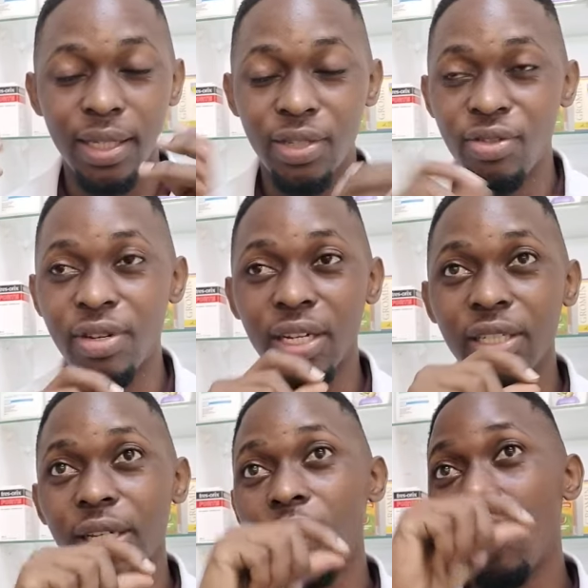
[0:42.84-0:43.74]
the
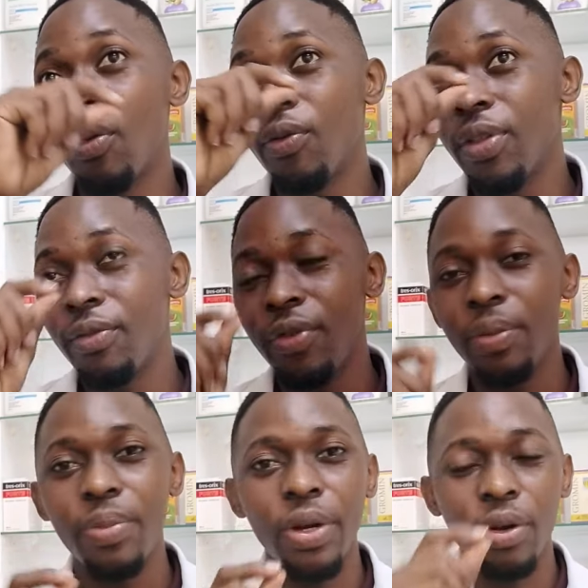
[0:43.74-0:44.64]
structure of the
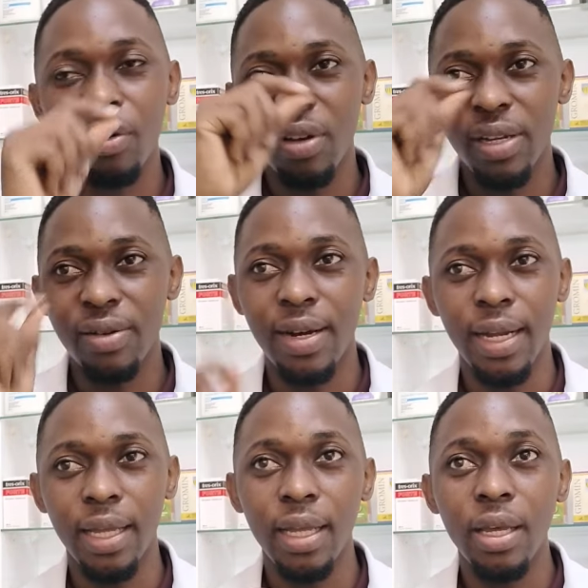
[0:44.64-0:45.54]
Vibrio cholerae,